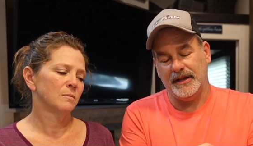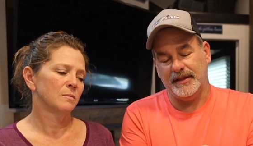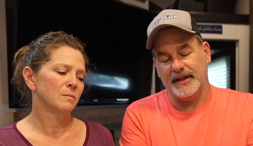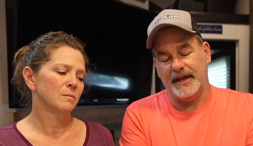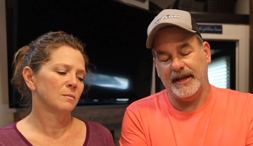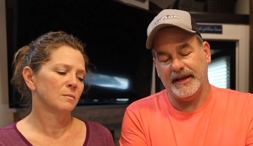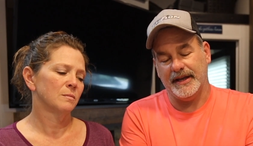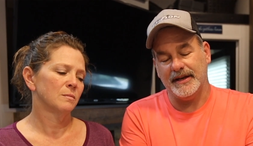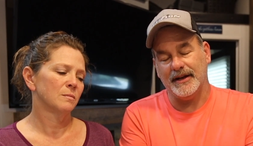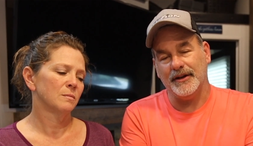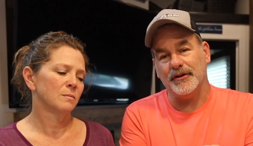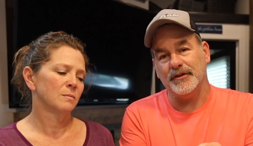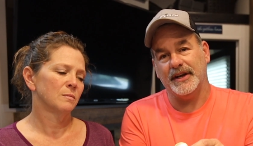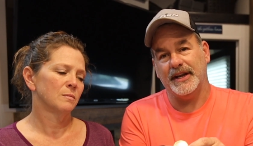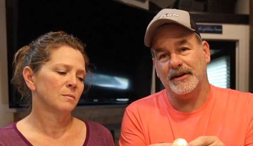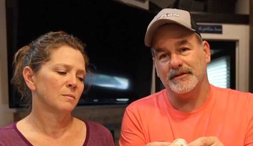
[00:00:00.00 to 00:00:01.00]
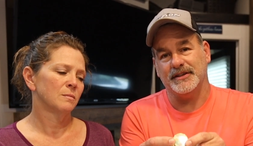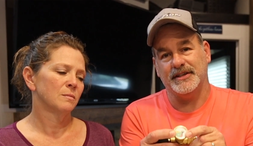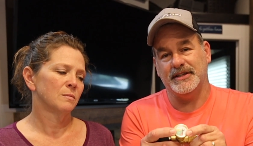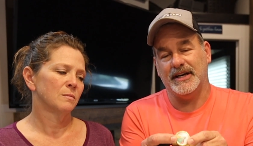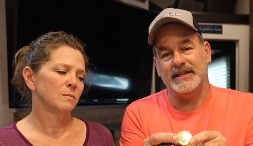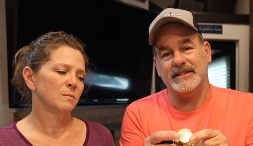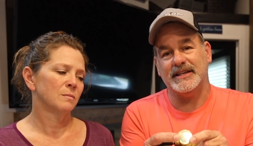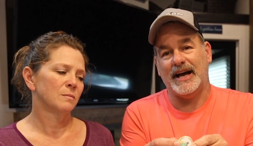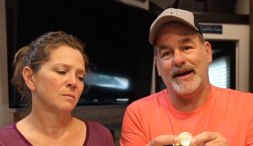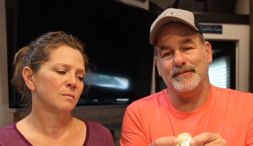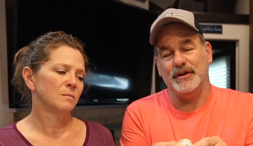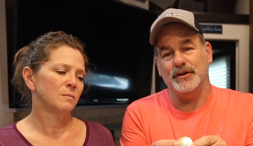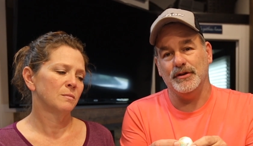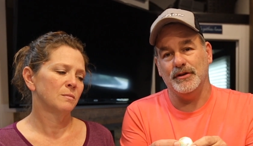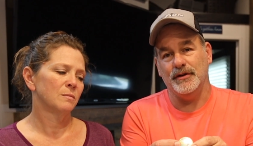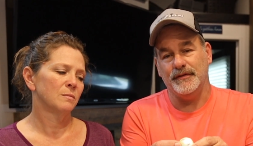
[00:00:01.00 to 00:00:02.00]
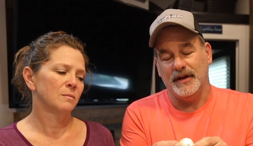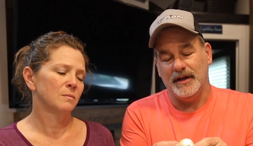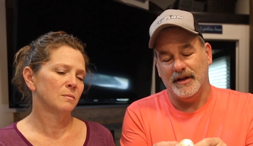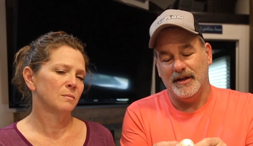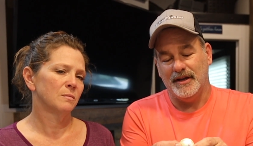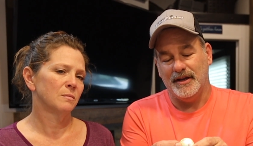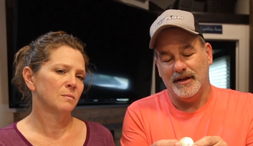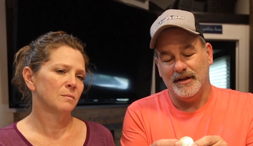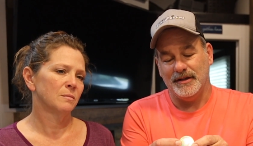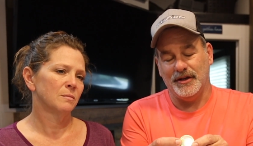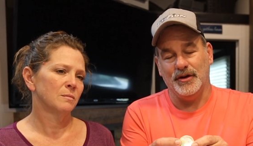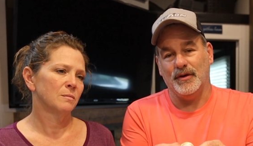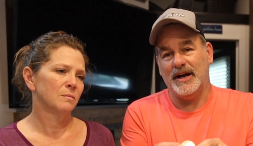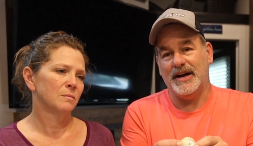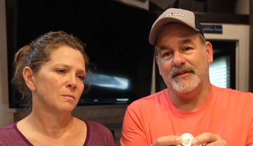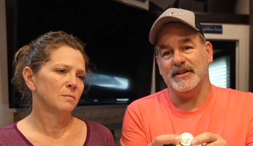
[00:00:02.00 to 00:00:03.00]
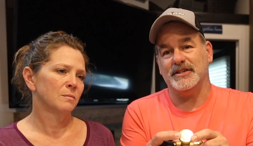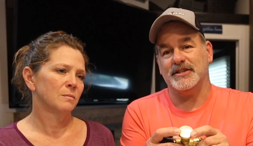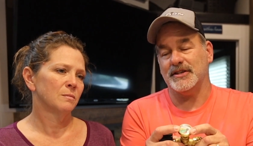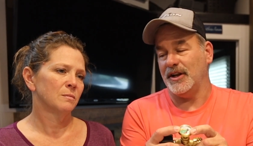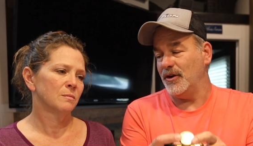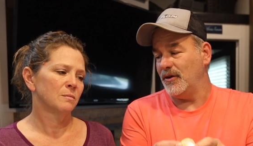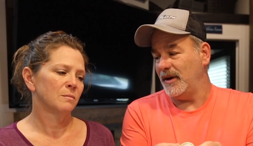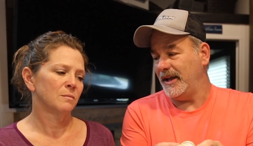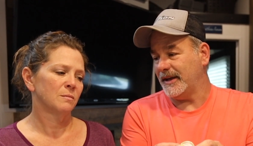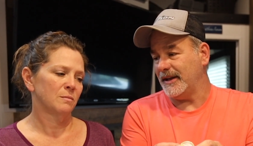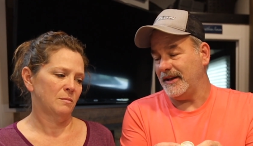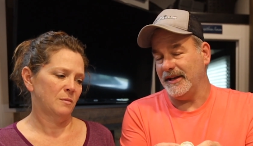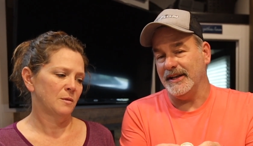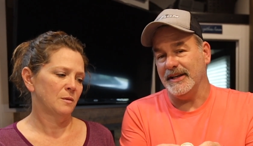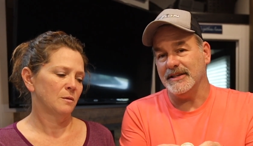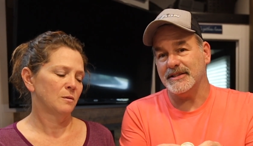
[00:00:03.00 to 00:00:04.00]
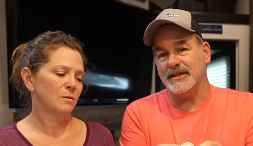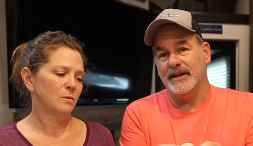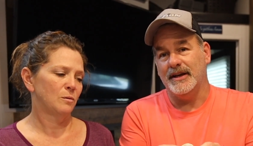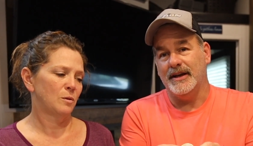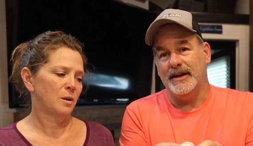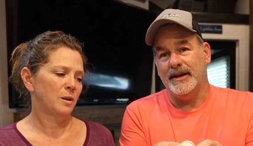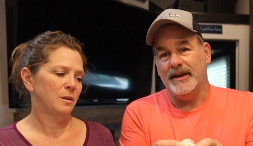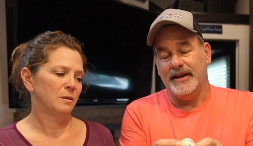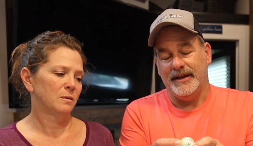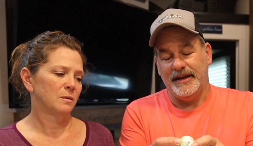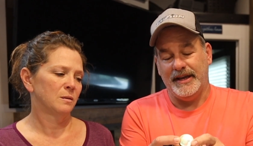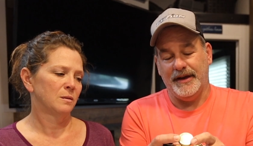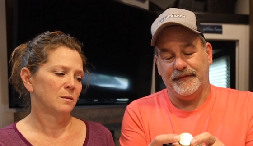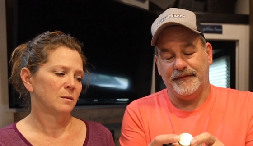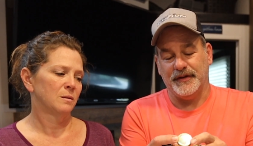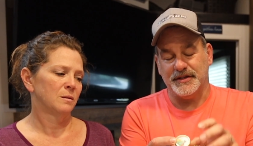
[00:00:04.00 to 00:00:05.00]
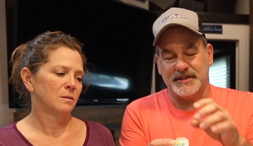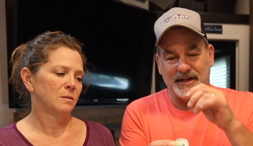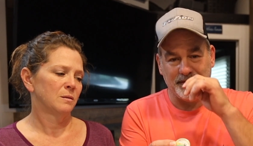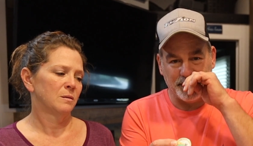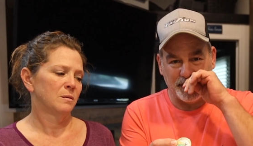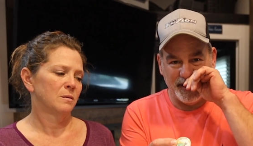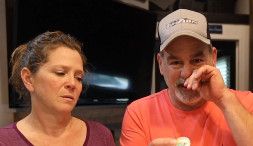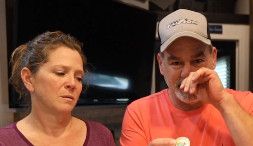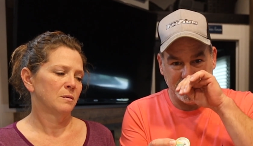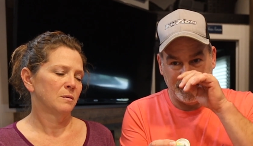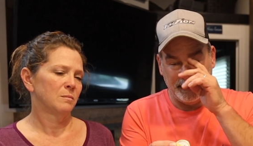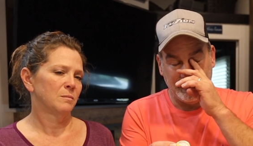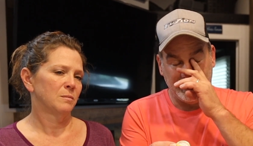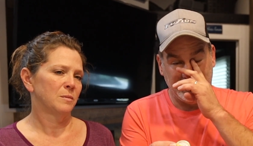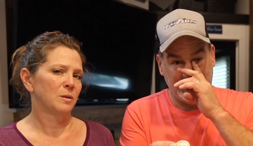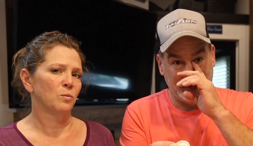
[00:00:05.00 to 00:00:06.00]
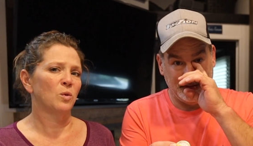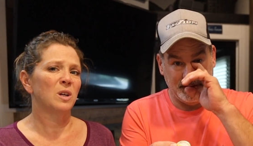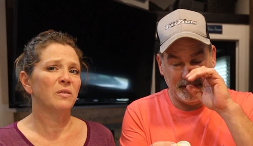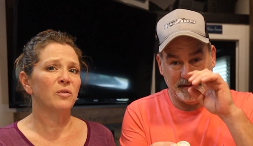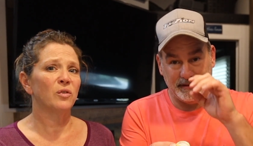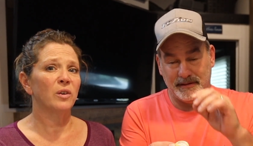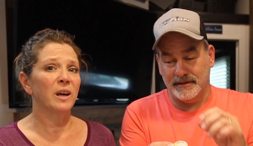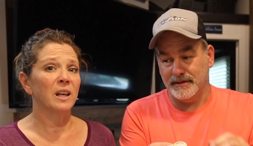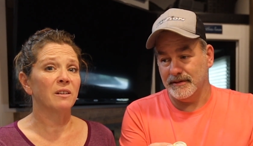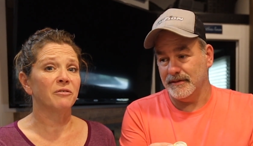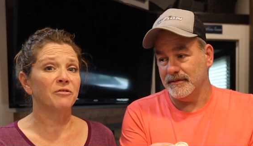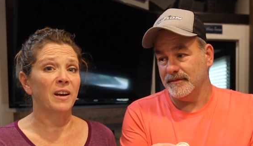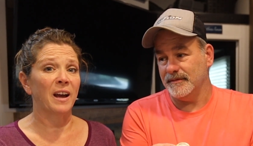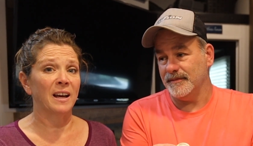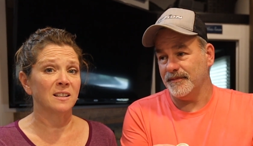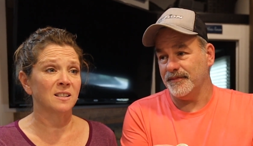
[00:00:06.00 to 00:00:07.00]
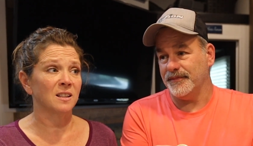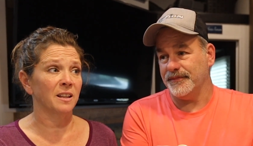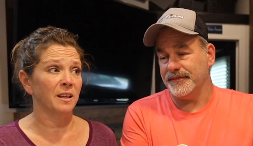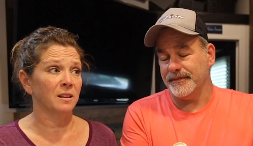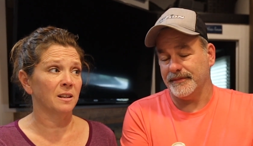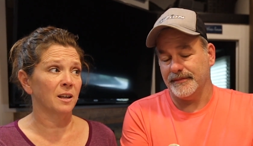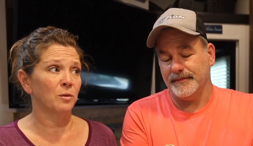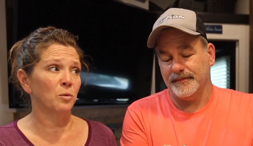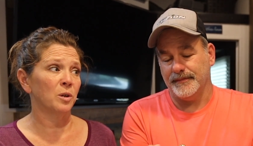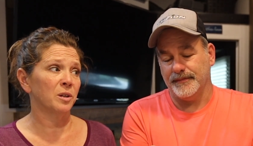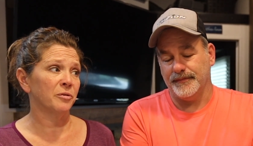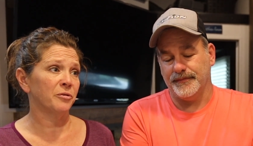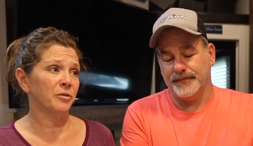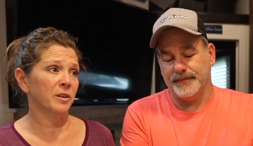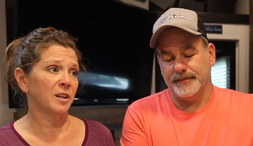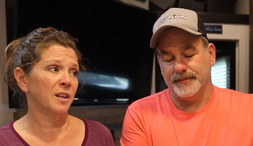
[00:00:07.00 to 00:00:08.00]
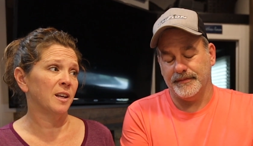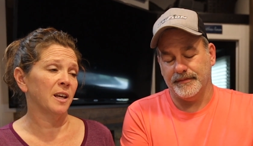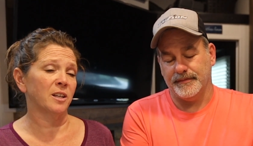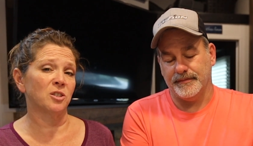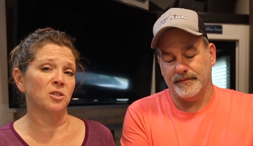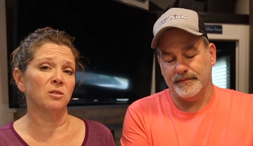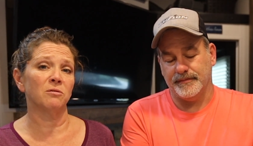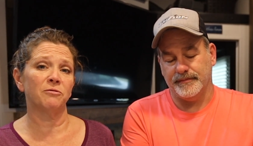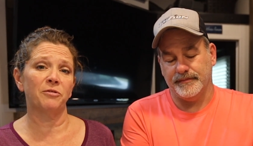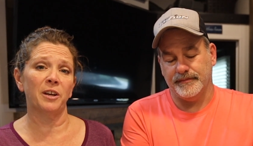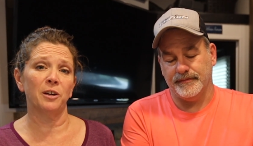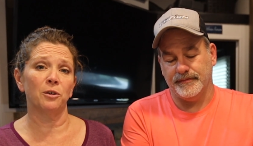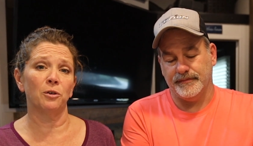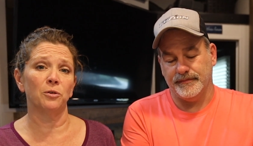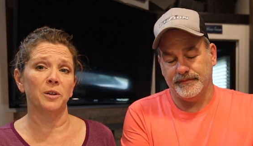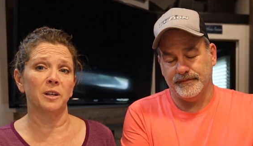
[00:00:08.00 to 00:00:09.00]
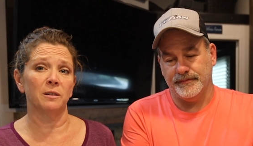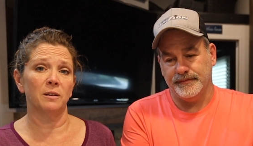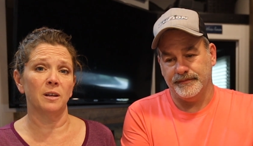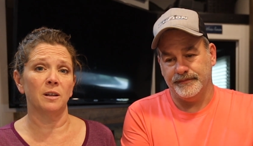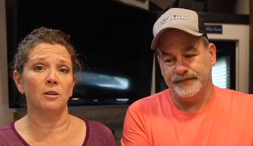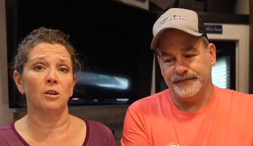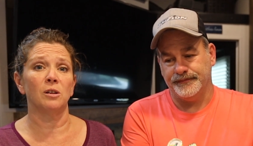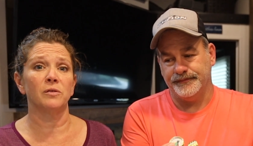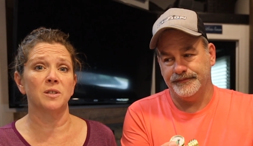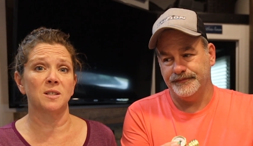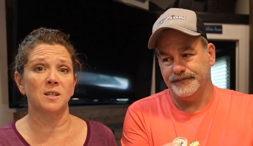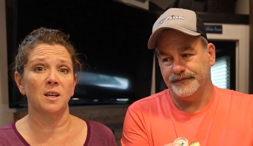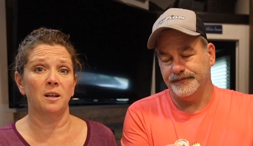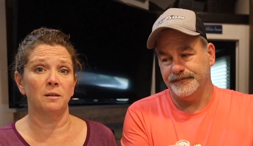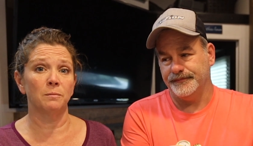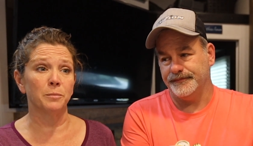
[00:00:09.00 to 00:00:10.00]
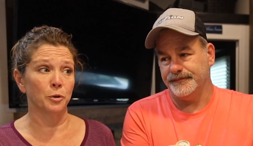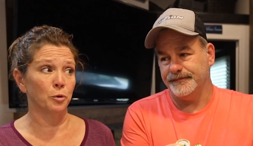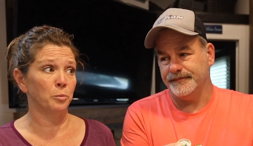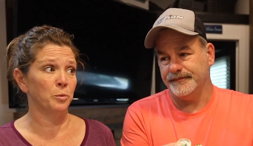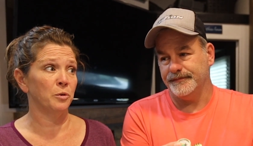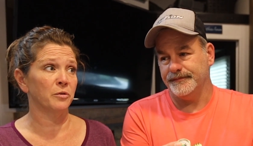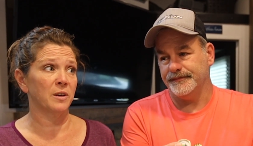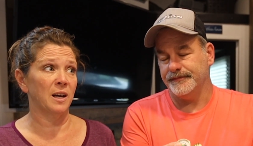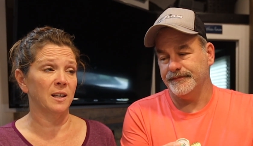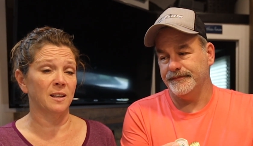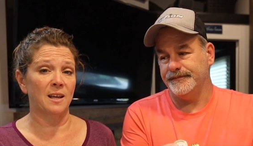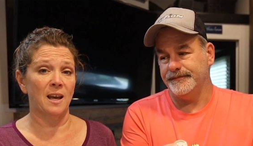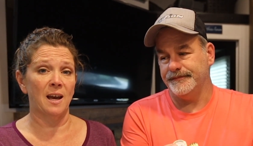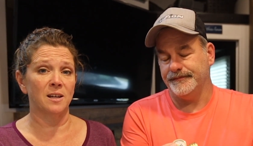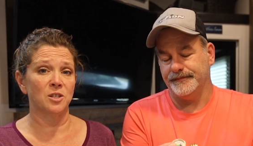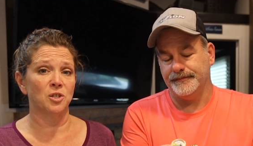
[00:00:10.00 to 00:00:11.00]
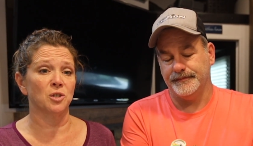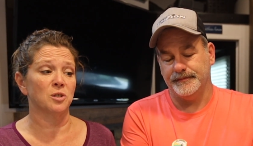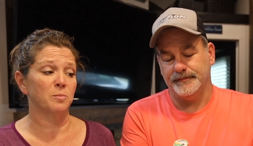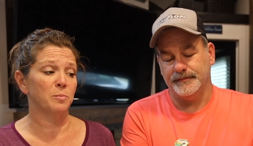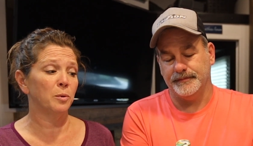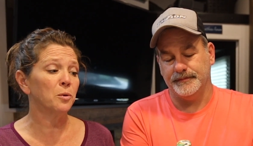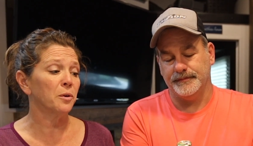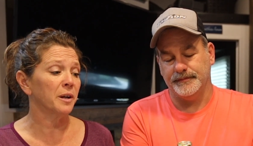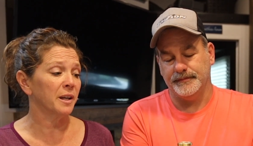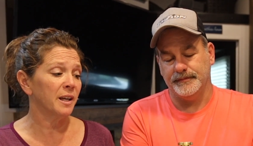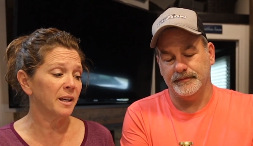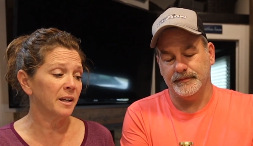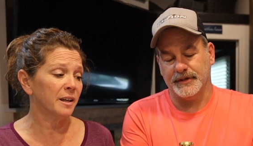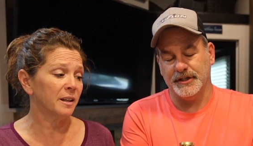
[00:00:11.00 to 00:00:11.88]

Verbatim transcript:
Speaker 1: anything and the little needle does not move, you don't have a slow leak, at least. Right. If for some reason...
Speaker 2: But what if you had a fast leak? Like, what if a connection failed and all of a sudden, boom, you've got gas just pouring in?